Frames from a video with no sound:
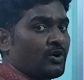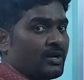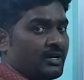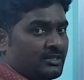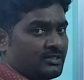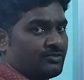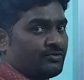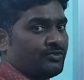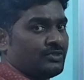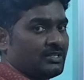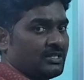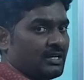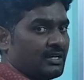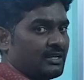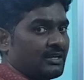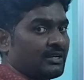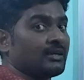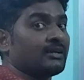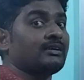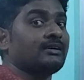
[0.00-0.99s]
products which
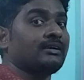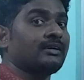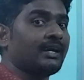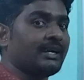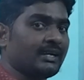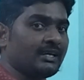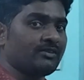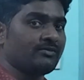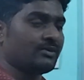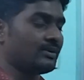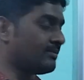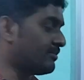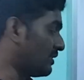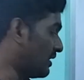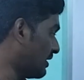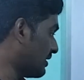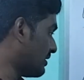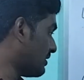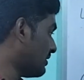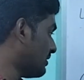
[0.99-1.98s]
are getting
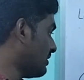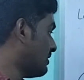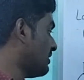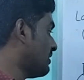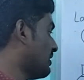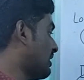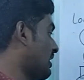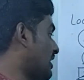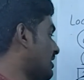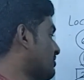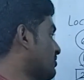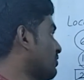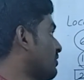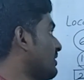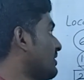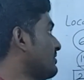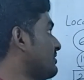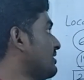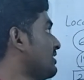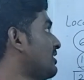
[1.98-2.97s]
from that,
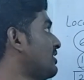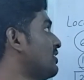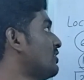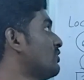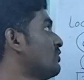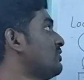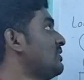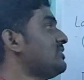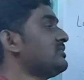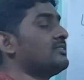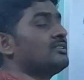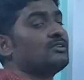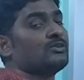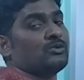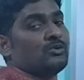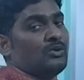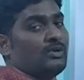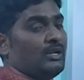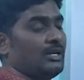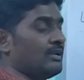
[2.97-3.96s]
also releasing into this
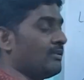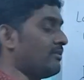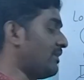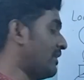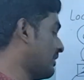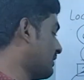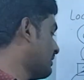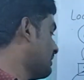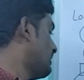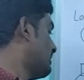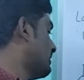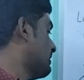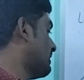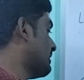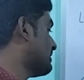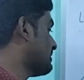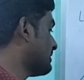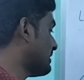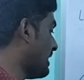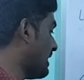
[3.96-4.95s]
Kolleru lake.
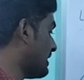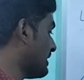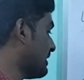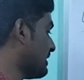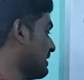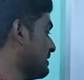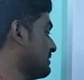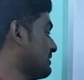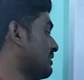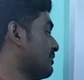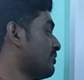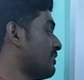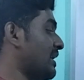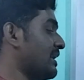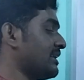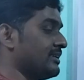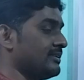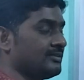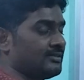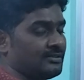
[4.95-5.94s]
Next, agriculture
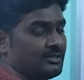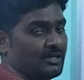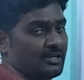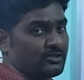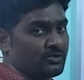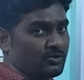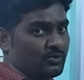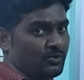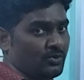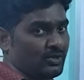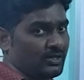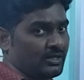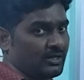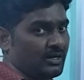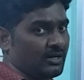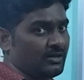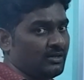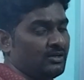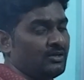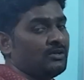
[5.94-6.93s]
practice also
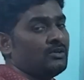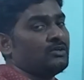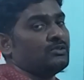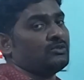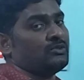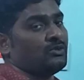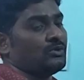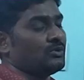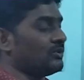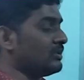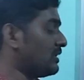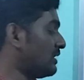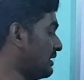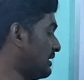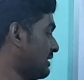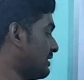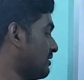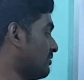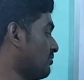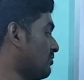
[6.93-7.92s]
going on. So
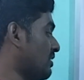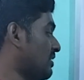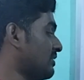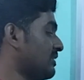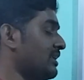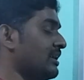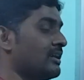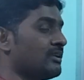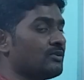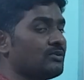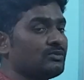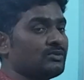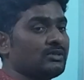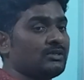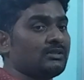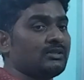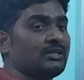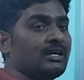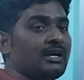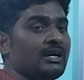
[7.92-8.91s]
here what they are
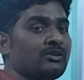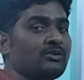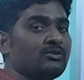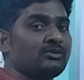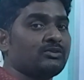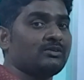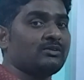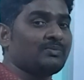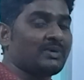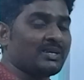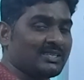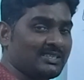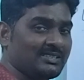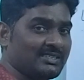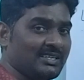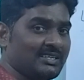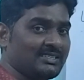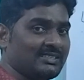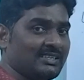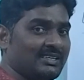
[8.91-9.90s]
using? They are using
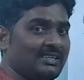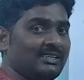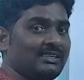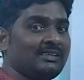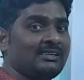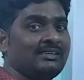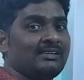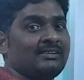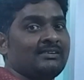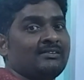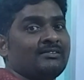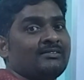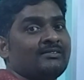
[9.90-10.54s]
pesticides and